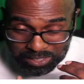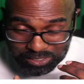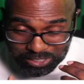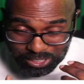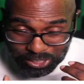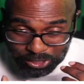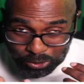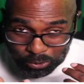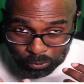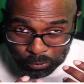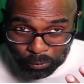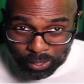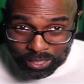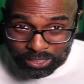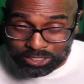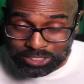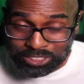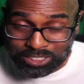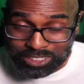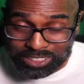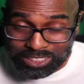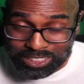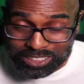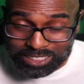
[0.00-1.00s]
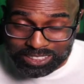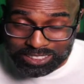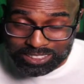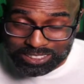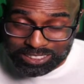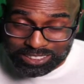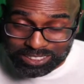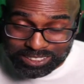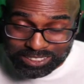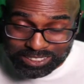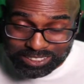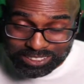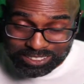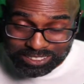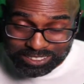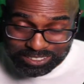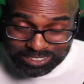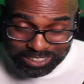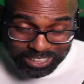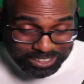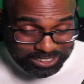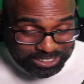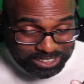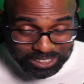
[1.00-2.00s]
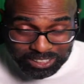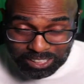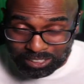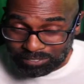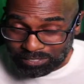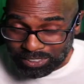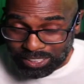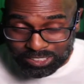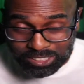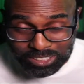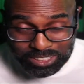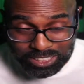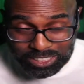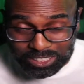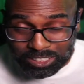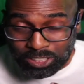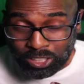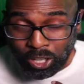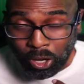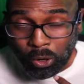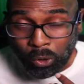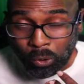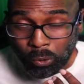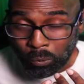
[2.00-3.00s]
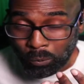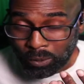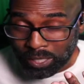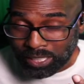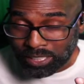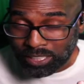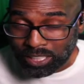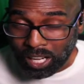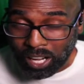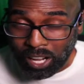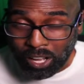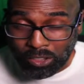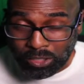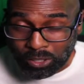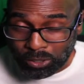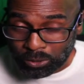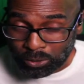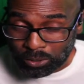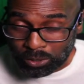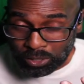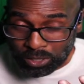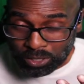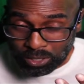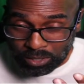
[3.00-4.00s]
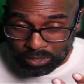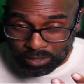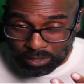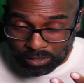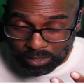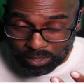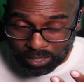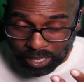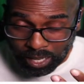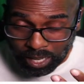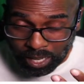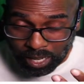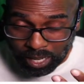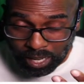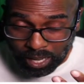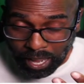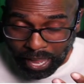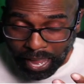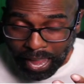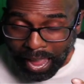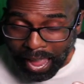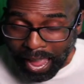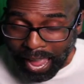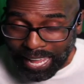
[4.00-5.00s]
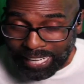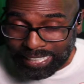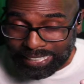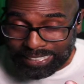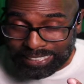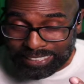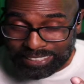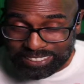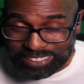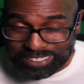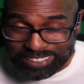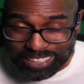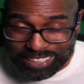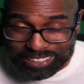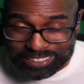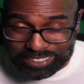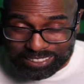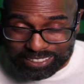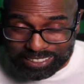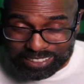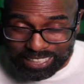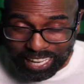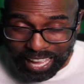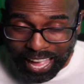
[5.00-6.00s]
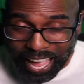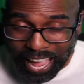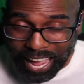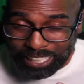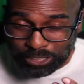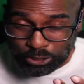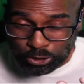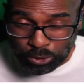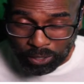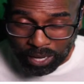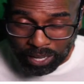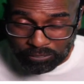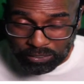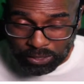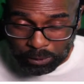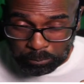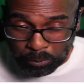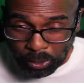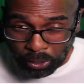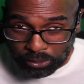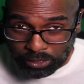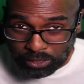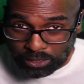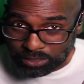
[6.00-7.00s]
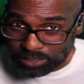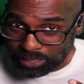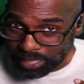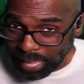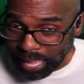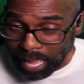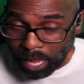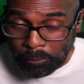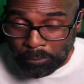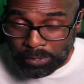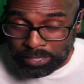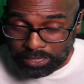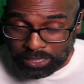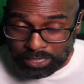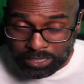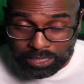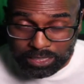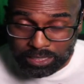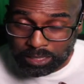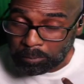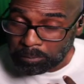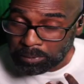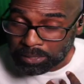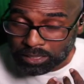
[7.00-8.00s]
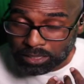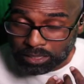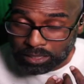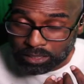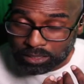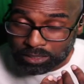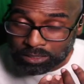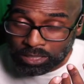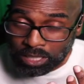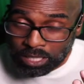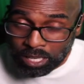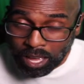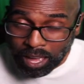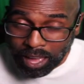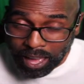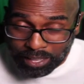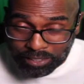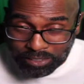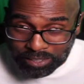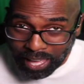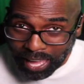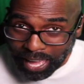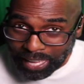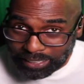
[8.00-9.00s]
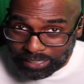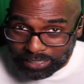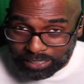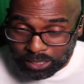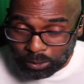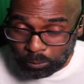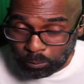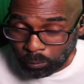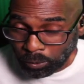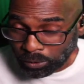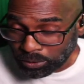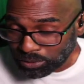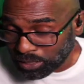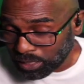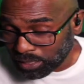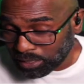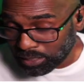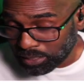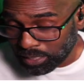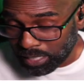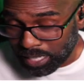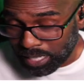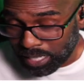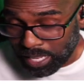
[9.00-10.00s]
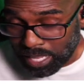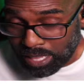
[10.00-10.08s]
The question is, it's going to eventually go in other high congested, high traffic markets. Now, I would get in it because I could get work done in